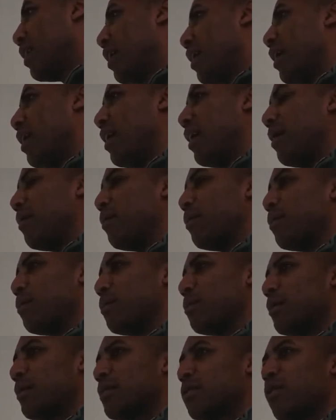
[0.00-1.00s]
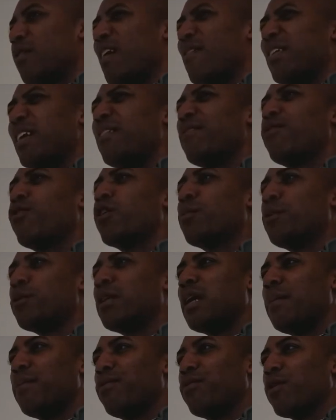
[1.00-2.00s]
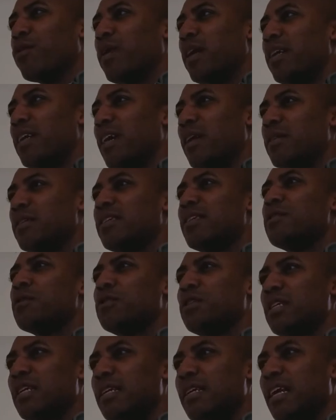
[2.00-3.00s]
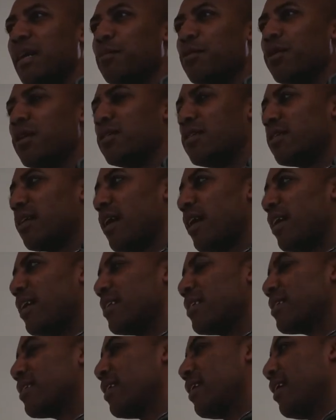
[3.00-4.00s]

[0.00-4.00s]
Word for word: uh, sort of have an informal name for it right now, the Center City Neighborhoods Alliance.